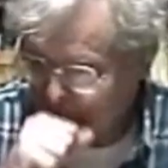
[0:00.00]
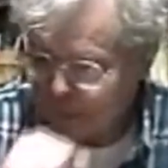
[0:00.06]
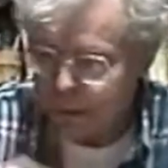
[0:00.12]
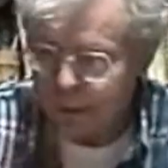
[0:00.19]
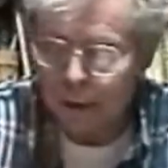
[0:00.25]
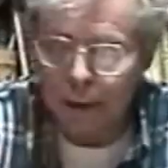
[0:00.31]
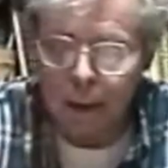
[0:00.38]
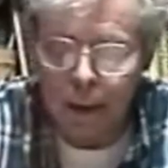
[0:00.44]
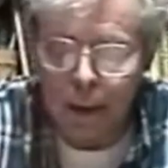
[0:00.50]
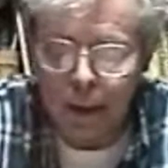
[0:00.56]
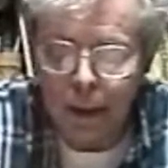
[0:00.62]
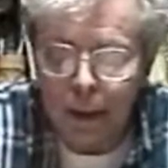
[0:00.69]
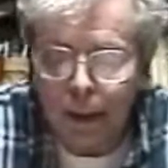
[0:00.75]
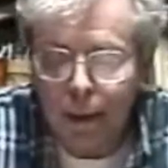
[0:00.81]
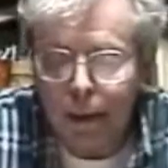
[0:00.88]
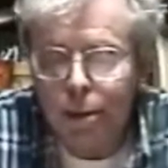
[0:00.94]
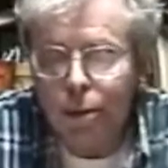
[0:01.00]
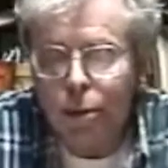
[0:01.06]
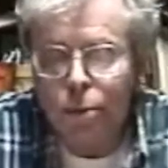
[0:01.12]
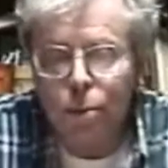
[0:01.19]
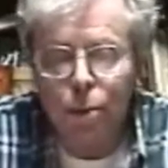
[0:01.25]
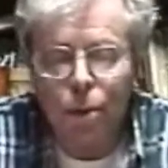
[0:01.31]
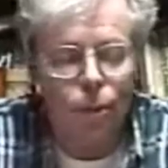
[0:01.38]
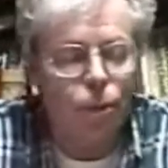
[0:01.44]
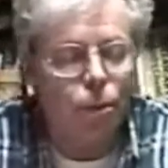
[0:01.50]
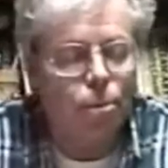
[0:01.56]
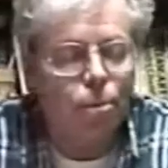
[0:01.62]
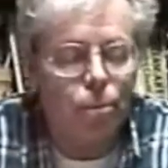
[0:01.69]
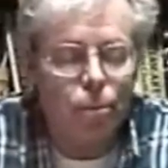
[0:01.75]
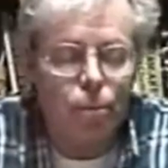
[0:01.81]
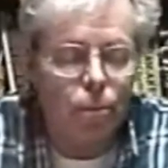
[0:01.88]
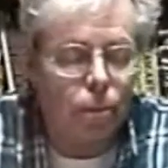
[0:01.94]
Sorry. This is one of the
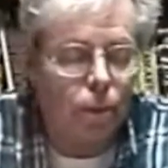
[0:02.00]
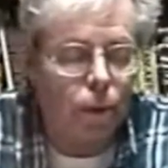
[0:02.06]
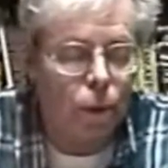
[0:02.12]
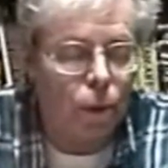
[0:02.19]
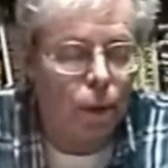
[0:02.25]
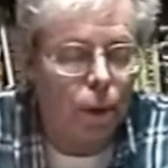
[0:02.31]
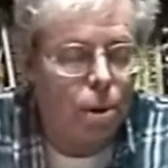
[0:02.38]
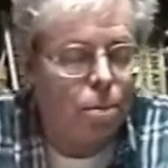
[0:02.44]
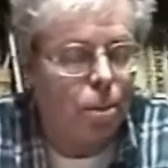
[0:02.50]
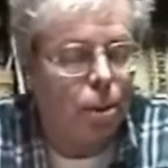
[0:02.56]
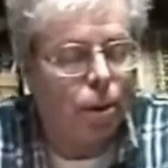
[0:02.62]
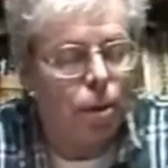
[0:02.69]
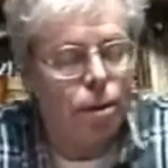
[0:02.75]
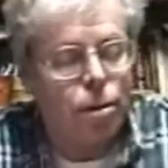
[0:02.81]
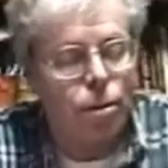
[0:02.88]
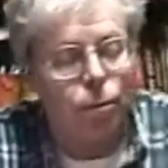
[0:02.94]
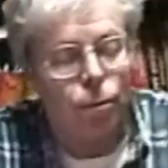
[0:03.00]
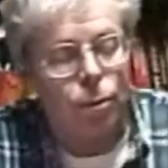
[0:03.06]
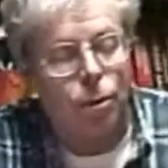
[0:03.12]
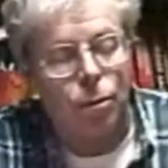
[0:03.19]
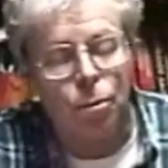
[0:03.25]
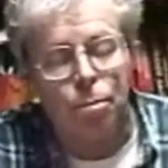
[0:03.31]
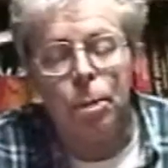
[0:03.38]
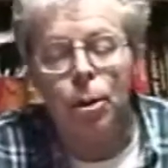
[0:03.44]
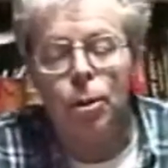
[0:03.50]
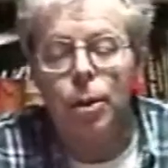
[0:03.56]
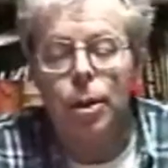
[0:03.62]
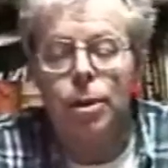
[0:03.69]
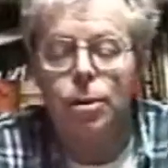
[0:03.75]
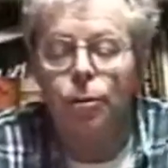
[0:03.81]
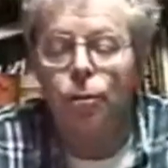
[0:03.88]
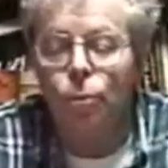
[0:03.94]
glorious periods
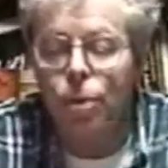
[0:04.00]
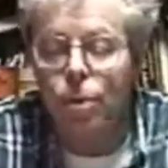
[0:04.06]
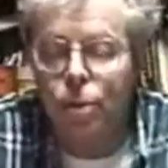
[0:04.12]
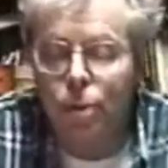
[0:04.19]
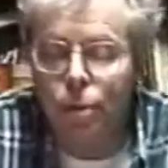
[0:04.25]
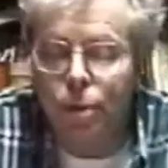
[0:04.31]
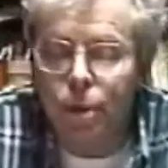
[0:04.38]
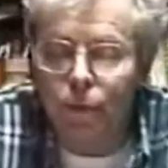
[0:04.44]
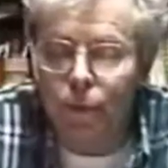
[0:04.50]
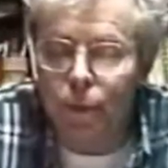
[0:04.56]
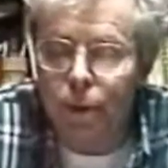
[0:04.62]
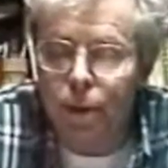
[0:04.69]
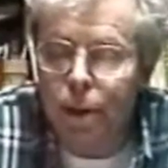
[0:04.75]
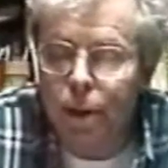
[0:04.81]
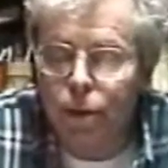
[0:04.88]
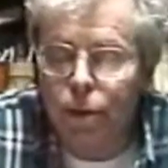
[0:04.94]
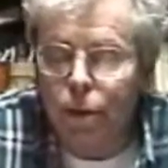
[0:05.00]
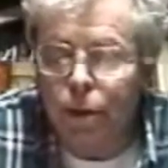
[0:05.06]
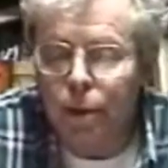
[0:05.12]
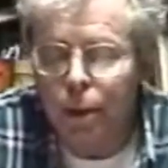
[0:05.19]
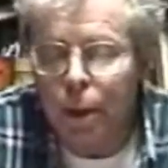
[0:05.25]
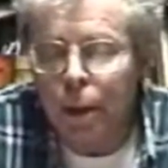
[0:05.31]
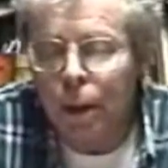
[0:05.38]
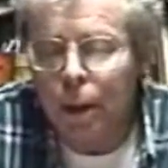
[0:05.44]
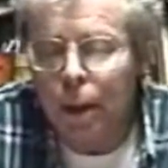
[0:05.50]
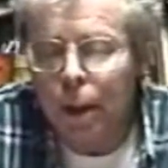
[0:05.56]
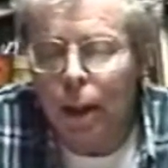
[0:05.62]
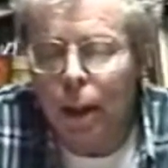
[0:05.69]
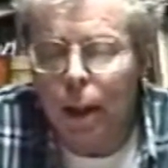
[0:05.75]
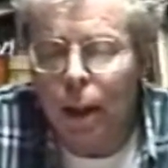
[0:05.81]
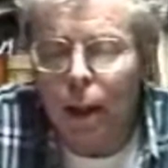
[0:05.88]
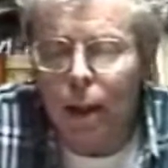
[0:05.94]
of Western civilization.
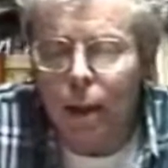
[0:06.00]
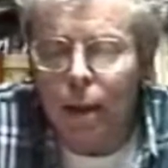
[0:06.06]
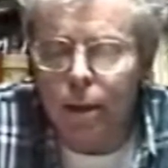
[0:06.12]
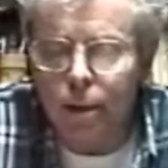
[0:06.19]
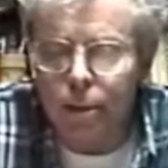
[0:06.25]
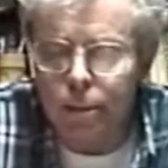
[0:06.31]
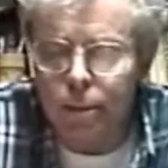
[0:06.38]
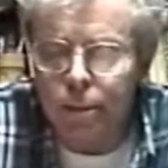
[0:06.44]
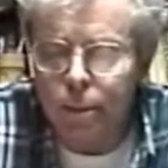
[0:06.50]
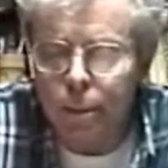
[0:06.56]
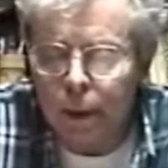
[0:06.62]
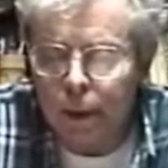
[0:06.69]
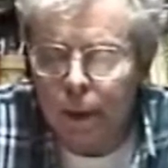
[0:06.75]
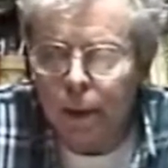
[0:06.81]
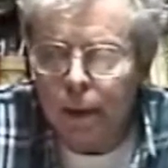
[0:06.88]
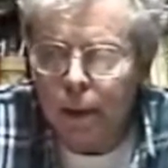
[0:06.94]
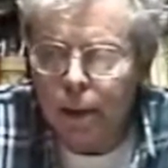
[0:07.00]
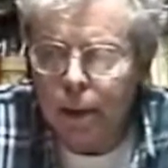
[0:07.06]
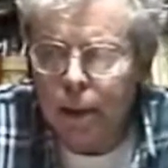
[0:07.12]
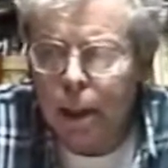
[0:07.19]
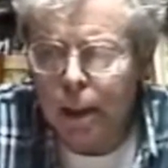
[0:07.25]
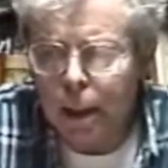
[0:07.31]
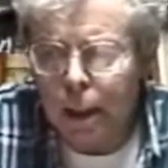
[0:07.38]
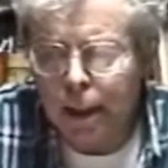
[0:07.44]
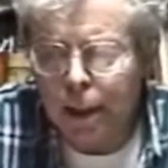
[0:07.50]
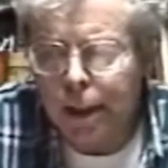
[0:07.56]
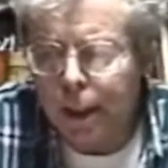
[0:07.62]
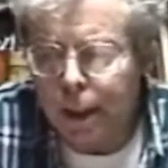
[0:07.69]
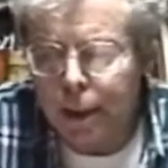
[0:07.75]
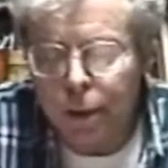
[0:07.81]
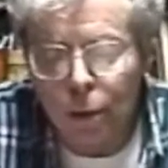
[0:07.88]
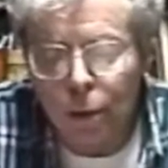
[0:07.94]
Not, I
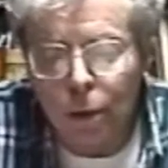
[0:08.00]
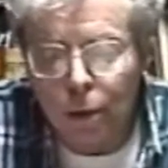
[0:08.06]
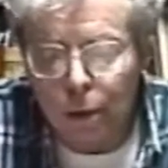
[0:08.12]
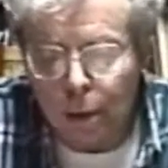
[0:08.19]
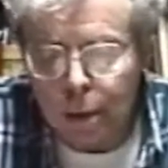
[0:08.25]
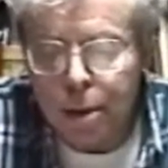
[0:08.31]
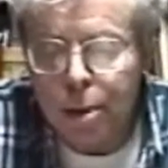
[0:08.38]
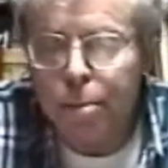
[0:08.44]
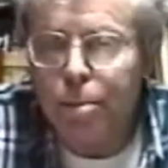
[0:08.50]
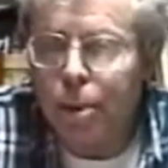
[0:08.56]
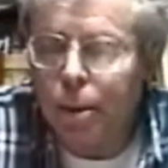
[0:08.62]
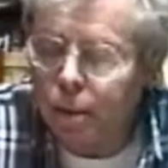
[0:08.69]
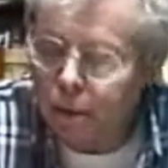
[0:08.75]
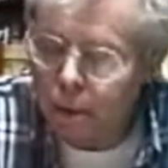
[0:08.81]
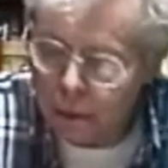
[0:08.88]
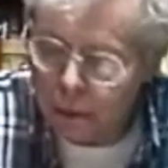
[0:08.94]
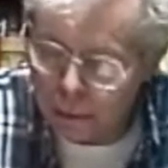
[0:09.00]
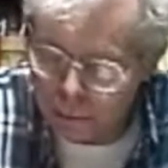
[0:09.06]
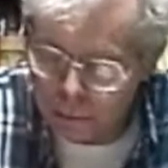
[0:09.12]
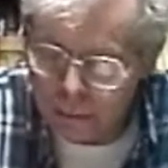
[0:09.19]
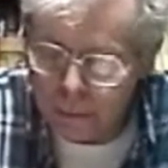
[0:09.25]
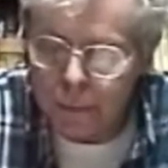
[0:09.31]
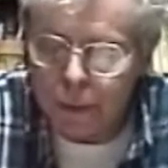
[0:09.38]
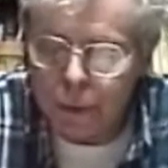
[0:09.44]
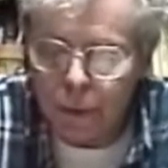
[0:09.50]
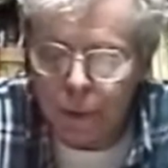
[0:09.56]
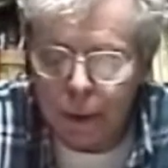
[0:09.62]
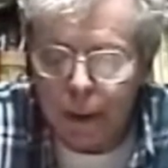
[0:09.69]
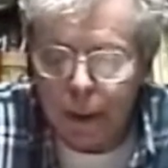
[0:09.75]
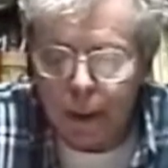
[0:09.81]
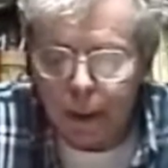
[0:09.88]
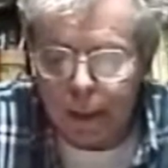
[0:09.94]
think, in all arts, but
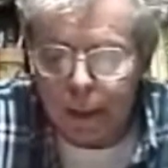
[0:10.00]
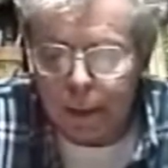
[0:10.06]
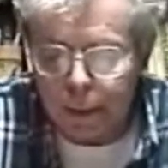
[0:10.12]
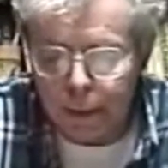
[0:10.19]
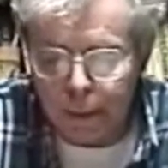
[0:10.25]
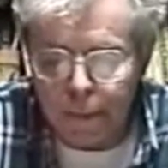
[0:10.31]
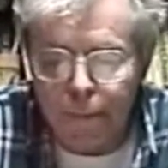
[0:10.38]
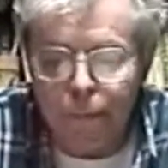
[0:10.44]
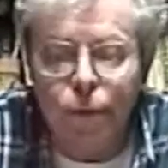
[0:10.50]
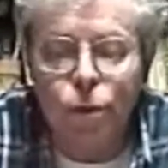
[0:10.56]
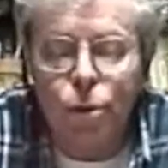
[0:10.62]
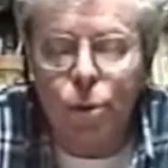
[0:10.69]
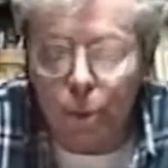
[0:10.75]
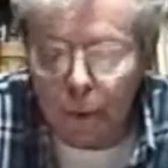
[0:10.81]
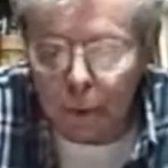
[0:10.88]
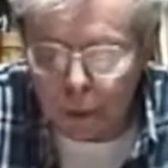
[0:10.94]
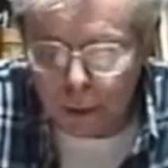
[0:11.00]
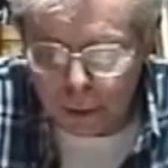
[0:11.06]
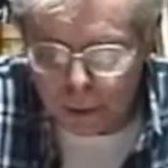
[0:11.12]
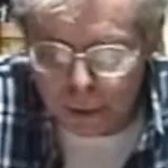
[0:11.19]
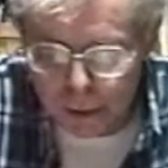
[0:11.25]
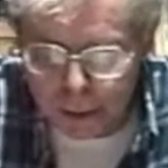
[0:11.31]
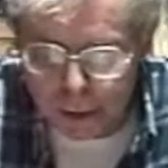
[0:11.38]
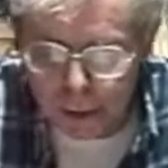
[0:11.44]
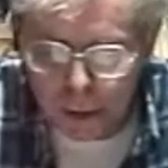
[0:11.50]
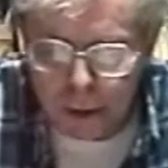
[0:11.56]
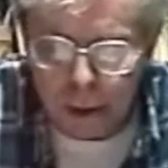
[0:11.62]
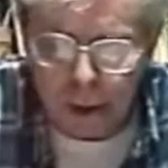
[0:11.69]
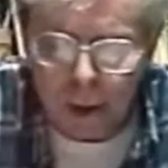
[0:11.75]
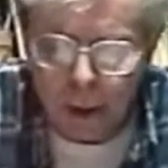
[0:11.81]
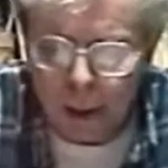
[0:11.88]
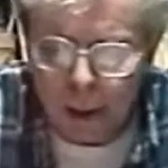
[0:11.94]
certainly in the visual arts.
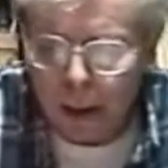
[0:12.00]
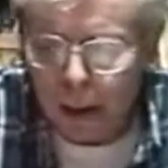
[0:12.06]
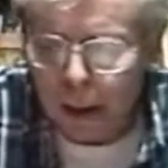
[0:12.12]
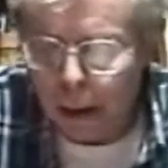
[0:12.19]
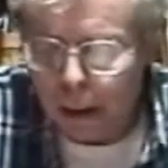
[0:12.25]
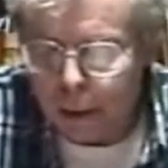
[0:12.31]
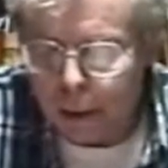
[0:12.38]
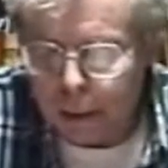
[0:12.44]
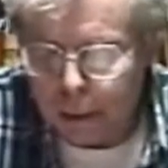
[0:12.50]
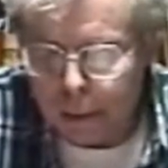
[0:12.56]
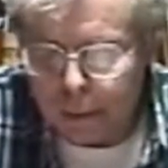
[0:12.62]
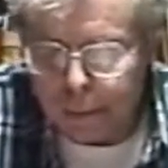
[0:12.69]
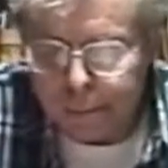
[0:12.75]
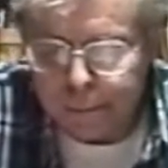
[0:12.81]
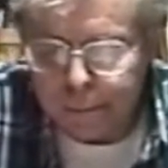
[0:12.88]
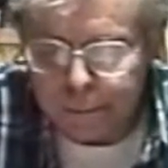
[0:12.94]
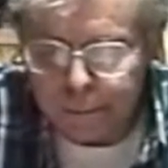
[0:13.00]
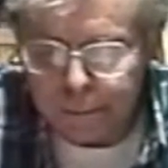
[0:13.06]
The